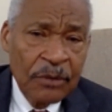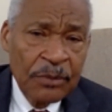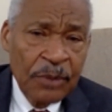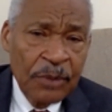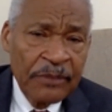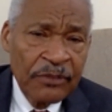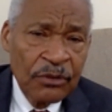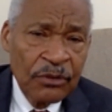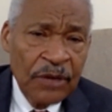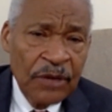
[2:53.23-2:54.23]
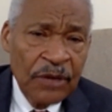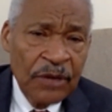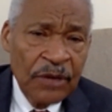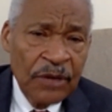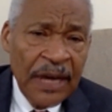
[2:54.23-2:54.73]
Something
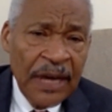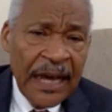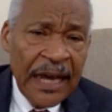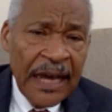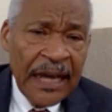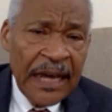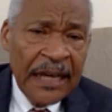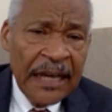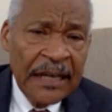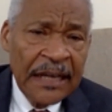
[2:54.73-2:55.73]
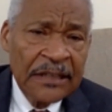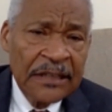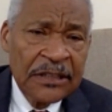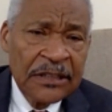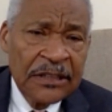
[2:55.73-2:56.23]
that has made a
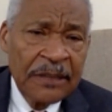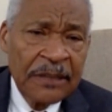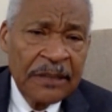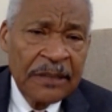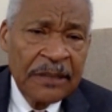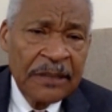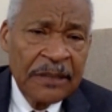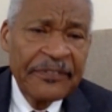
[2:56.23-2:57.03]
difference